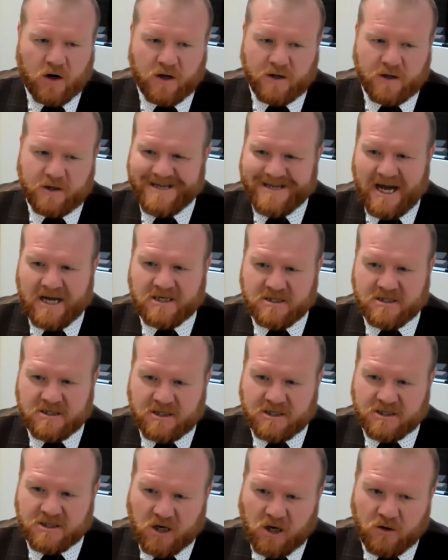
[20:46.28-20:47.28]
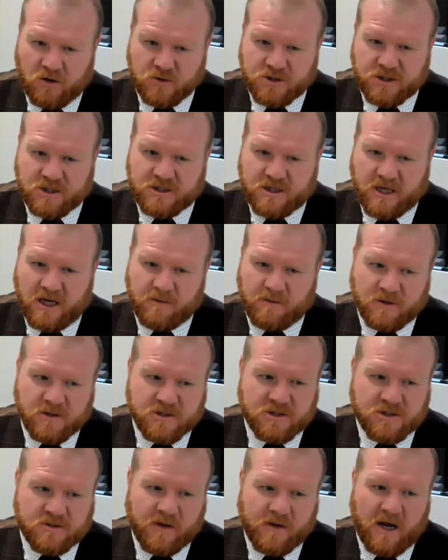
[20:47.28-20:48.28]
the debtor's disclosure statements